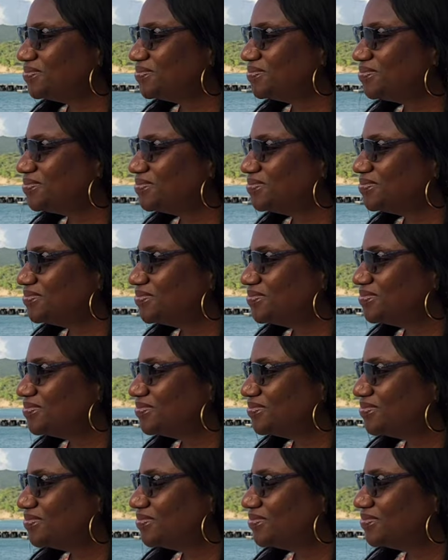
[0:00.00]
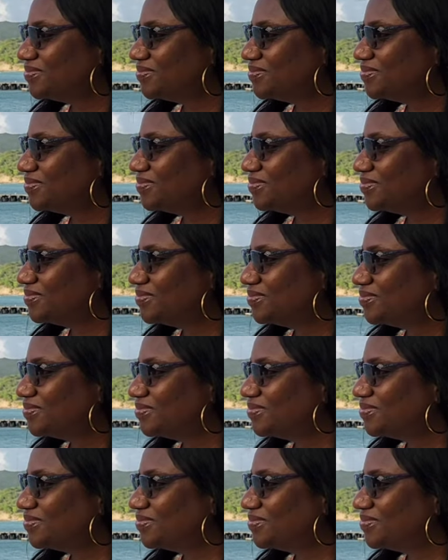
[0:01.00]

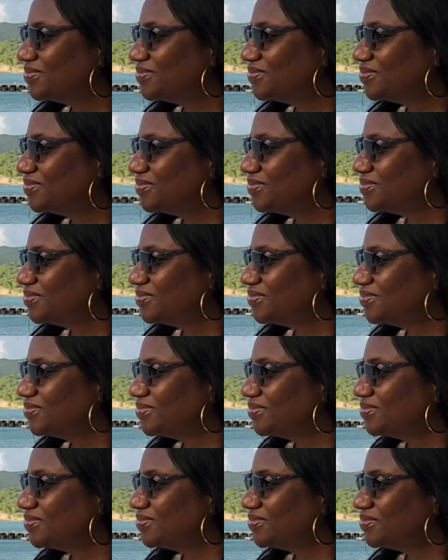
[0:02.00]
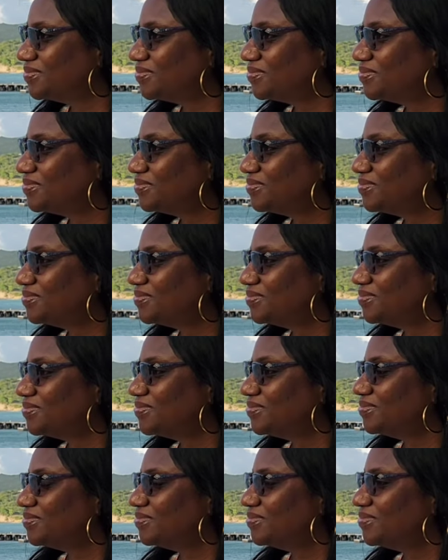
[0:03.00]

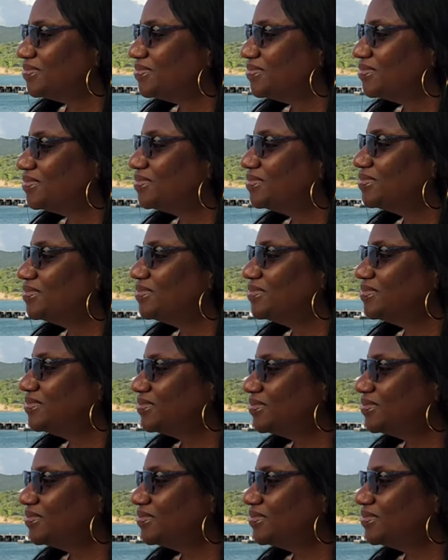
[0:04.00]
[no speech]